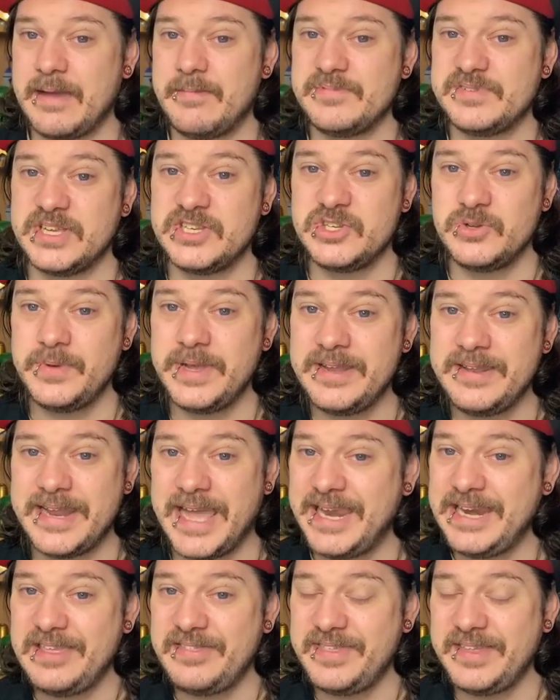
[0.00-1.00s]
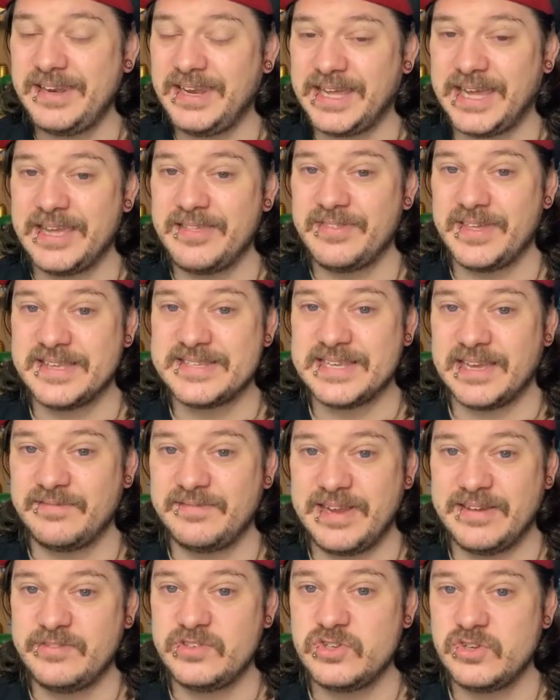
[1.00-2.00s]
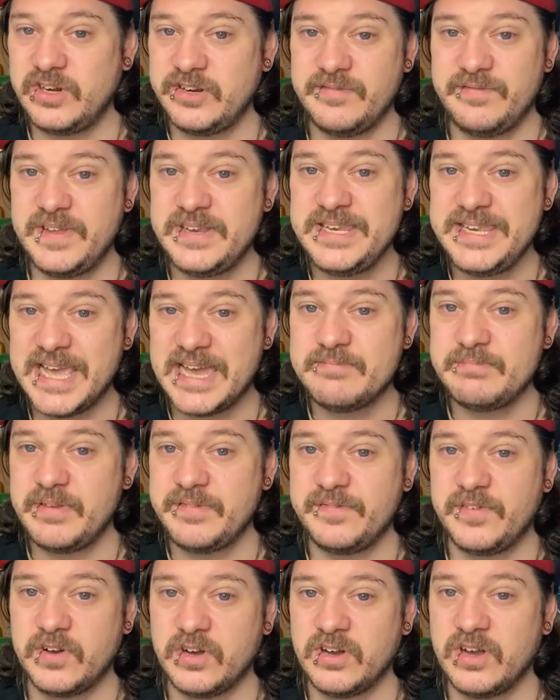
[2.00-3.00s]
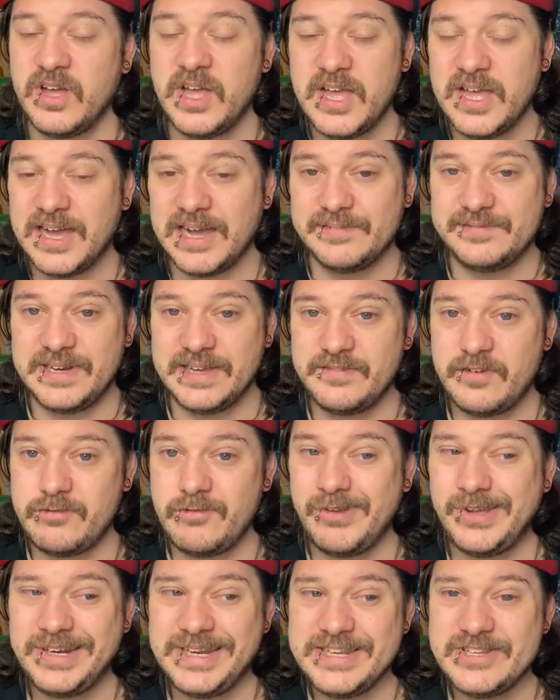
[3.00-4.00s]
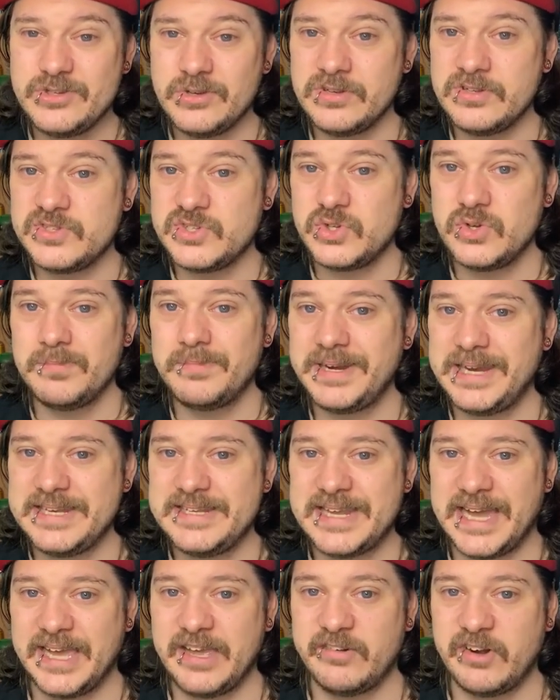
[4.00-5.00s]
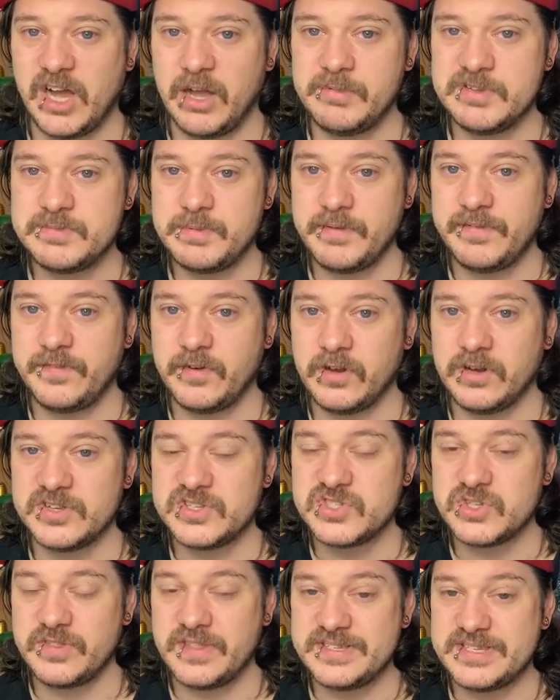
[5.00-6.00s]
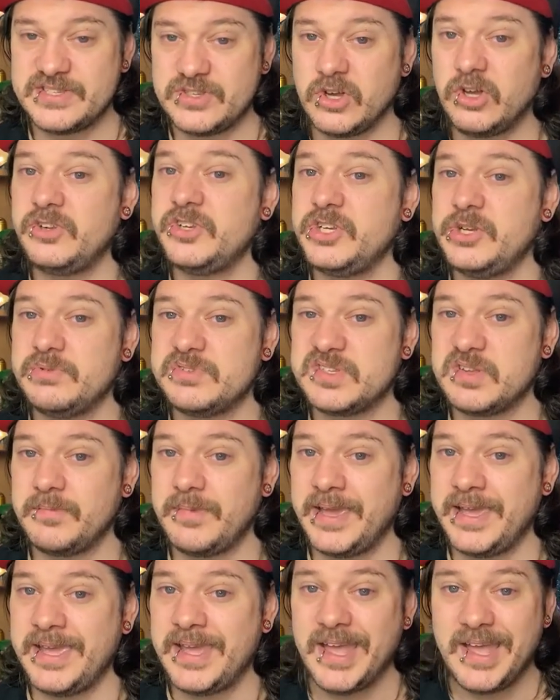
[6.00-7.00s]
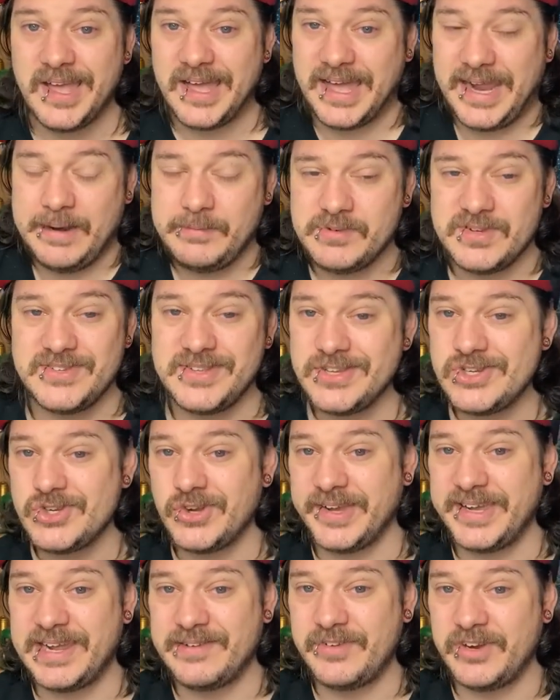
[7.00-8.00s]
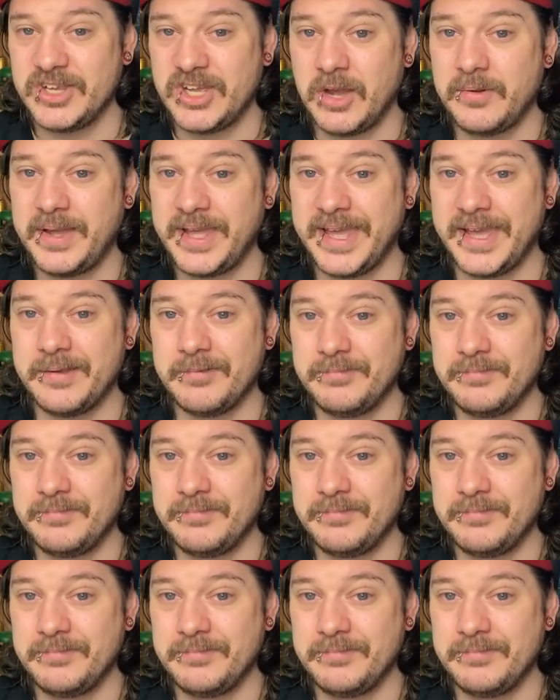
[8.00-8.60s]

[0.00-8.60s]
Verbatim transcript: at doing anything like this. I've never done a vignette before. I've never really done too many dioramas before, so this is all new to me, and I'm just enjoying having a go at it.